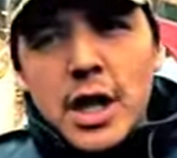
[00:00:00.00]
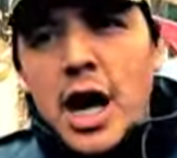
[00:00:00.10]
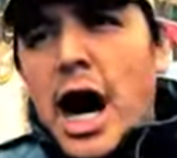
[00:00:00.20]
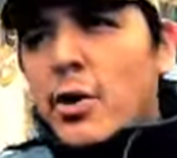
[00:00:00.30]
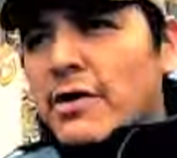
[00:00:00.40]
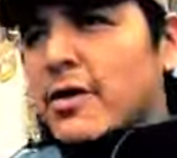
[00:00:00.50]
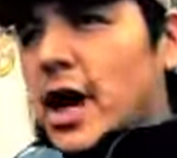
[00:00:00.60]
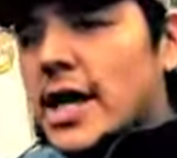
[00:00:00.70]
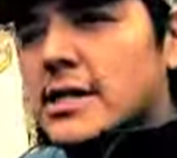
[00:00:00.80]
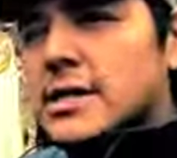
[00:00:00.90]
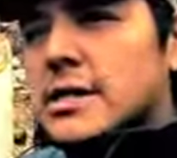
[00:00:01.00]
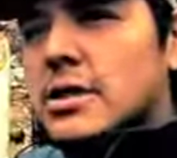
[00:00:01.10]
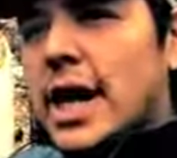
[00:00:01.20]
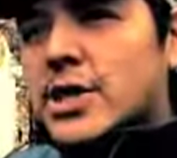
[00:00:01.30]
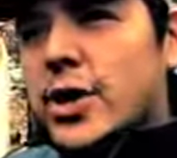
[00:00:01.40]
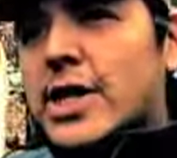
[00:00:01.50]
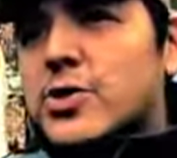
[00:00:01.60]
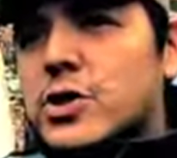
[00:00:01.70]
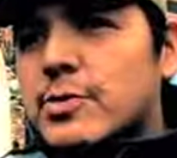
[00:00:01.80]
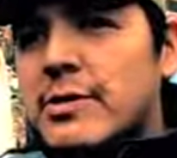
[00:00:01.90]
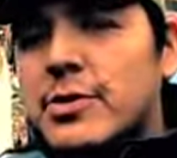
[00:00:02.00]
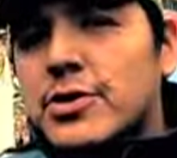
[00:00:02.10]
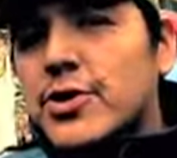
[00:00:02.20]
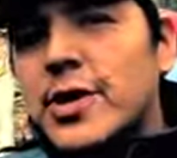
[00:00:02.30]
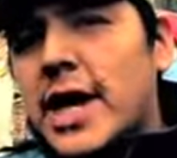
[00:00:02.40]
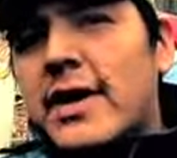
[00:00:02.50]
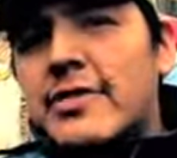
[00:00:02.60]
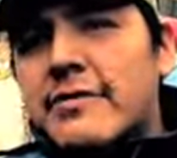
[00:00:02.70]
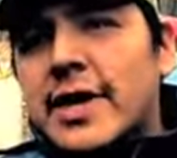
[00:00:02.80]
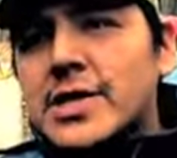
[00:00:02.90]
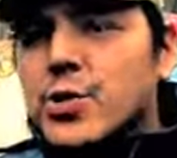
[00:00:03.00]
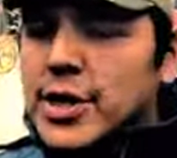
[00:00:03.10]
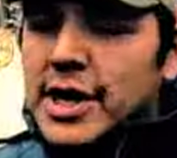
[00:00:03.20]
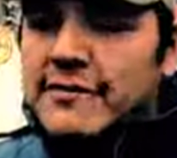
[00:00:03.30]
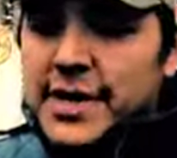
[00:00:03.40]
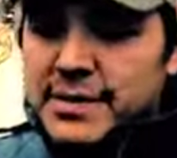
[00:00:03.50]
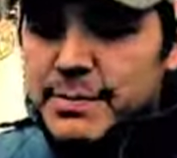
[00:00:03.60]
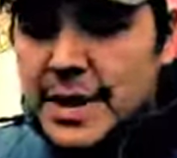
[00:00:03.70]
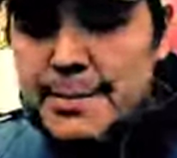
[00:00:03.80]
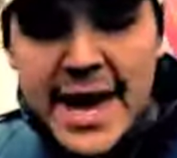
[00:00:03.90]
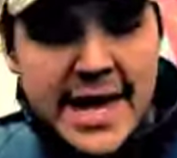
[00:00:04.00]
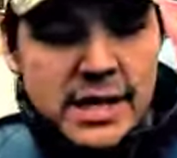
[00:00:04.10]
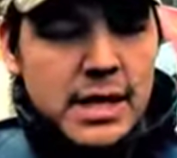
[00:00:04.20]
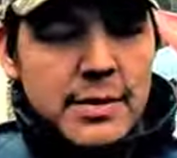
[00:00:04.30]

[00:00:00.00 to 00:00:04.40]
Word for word: However, us, as grassroots people, do not have the funds. We are not funded by uh,